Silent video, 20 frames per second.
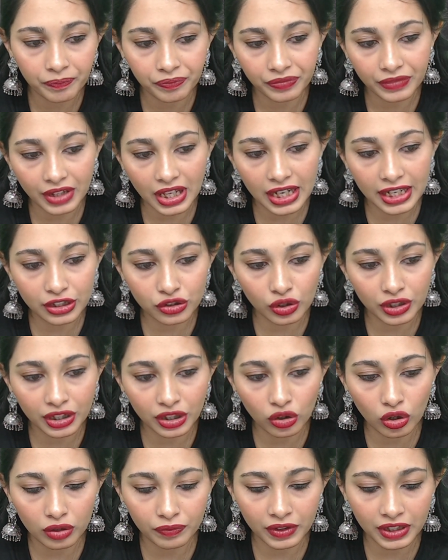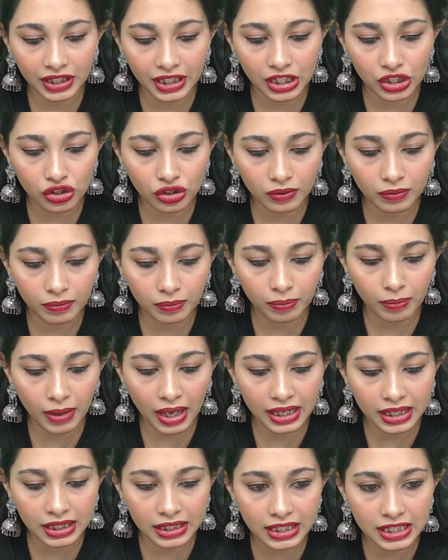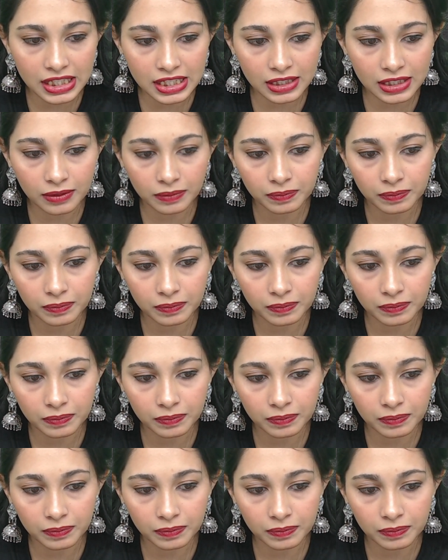electronic configuration. Manganese.